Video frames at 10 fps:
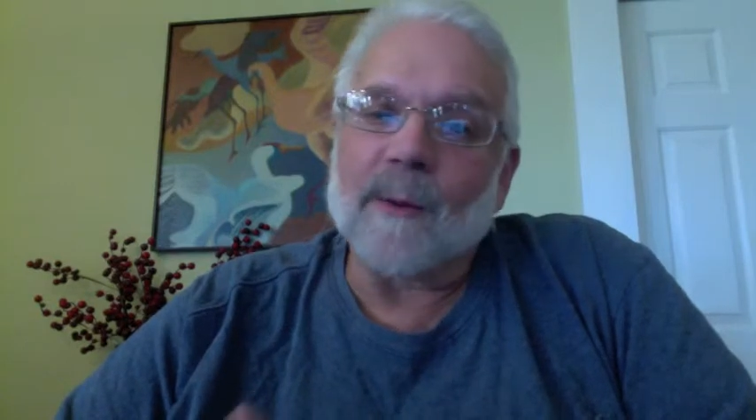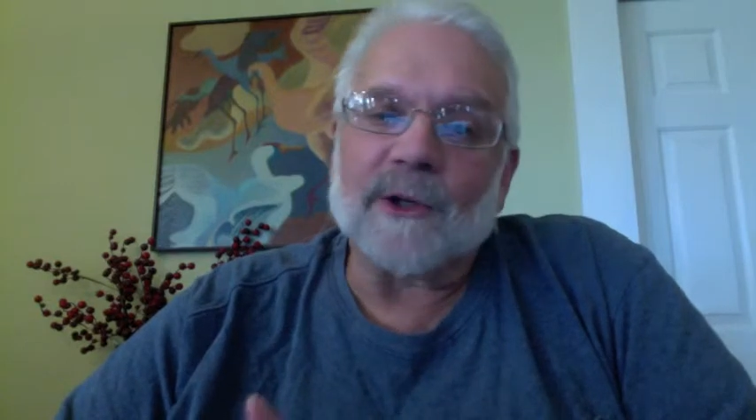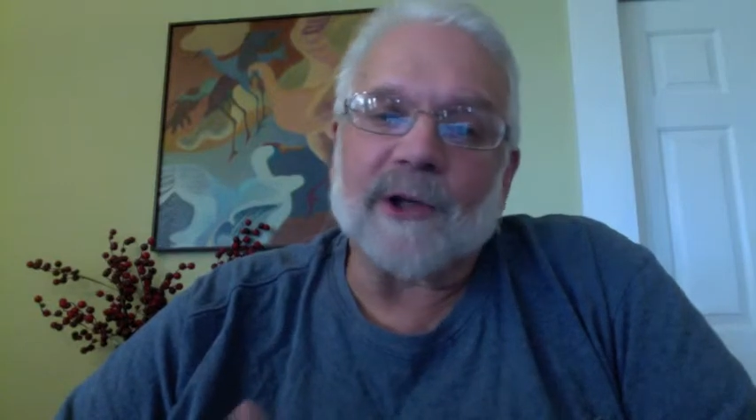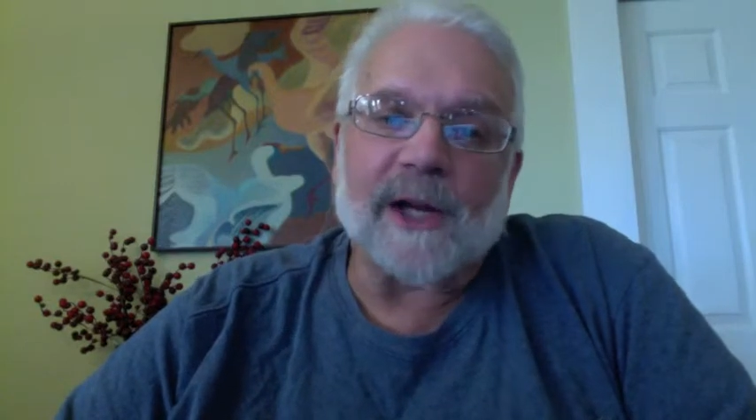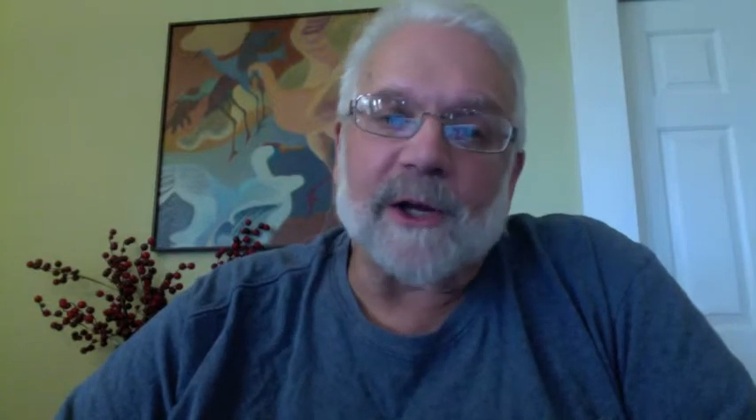
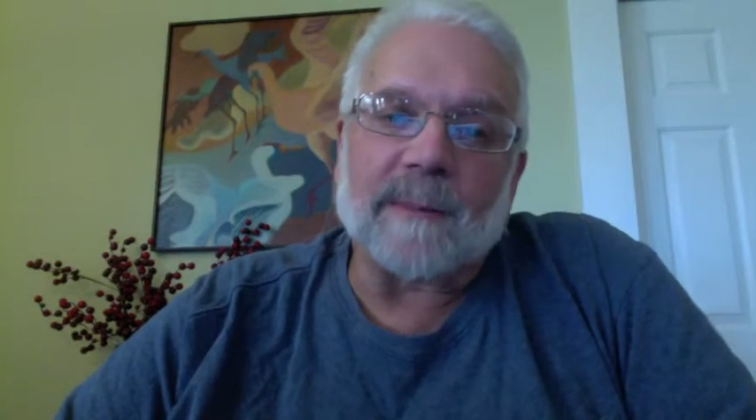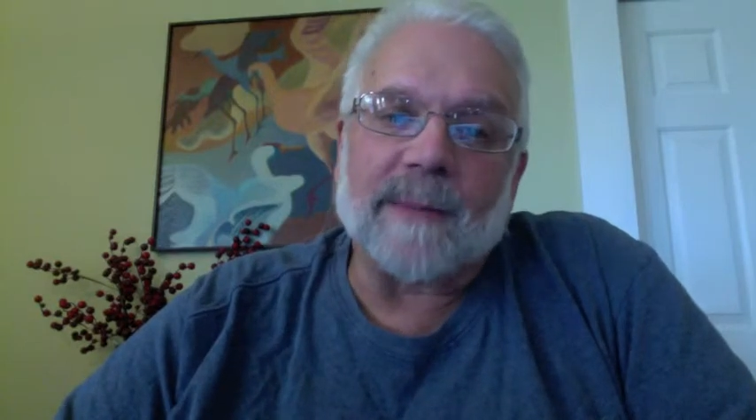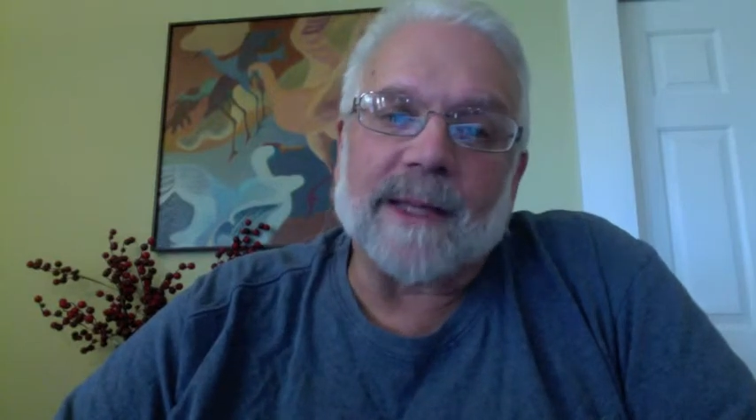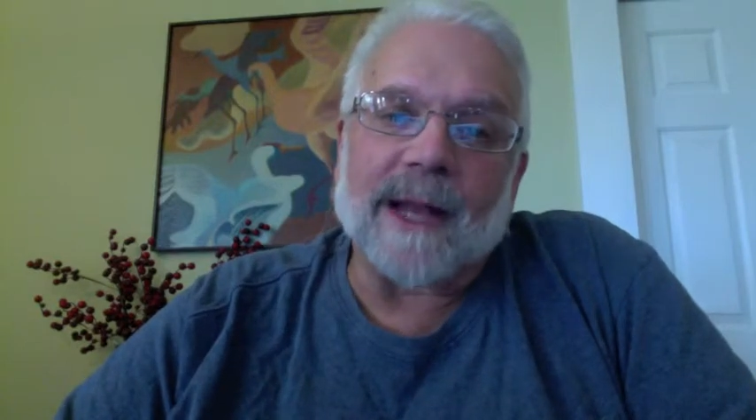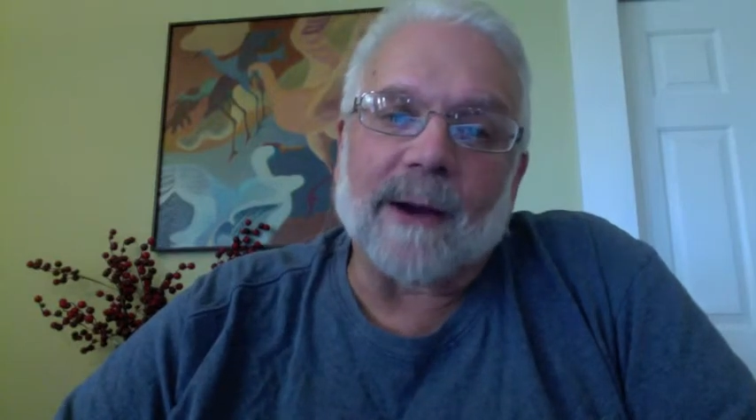wish I could have
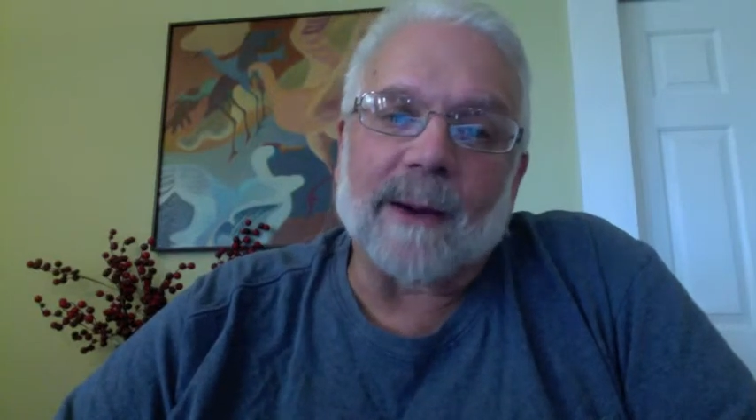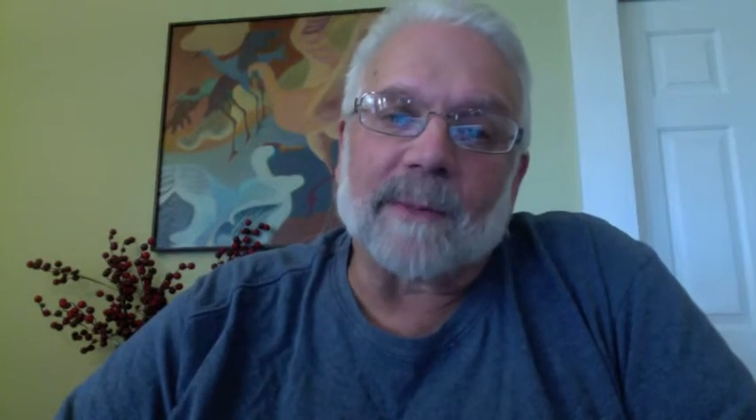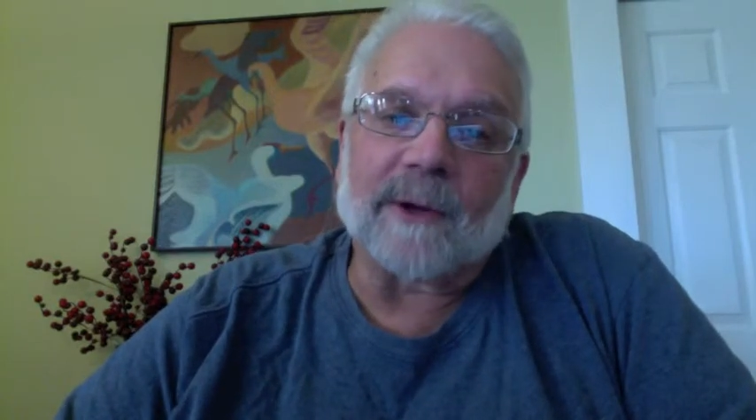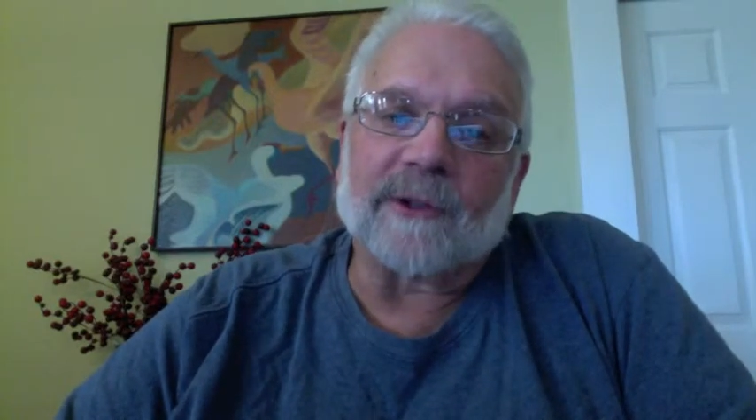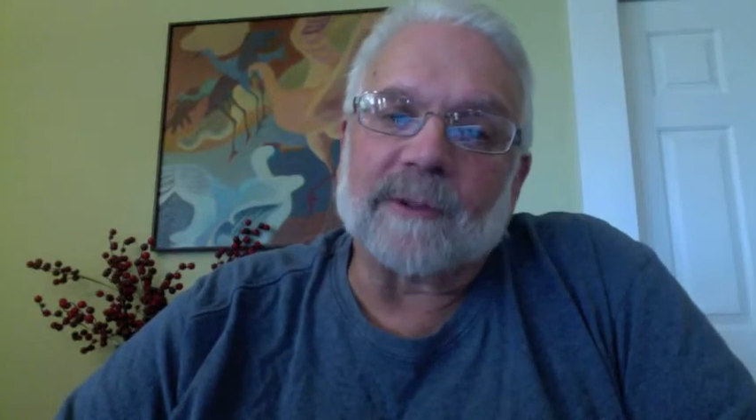been there in
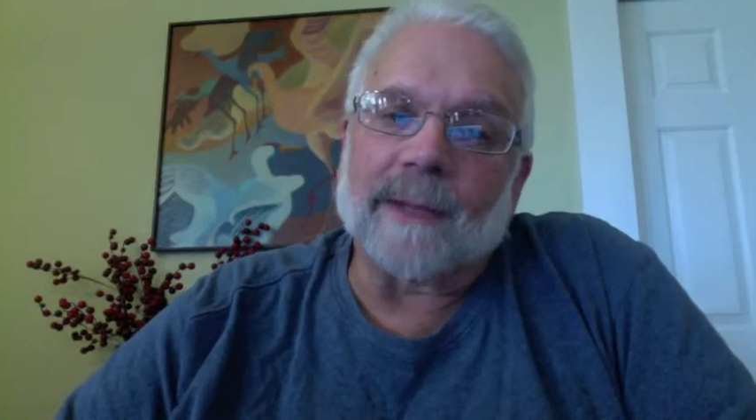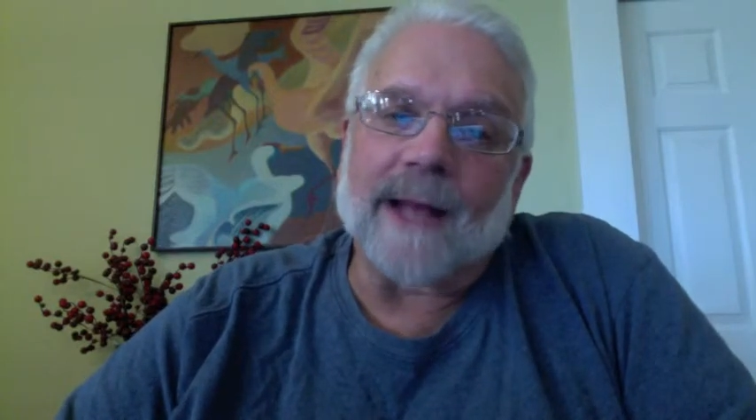person,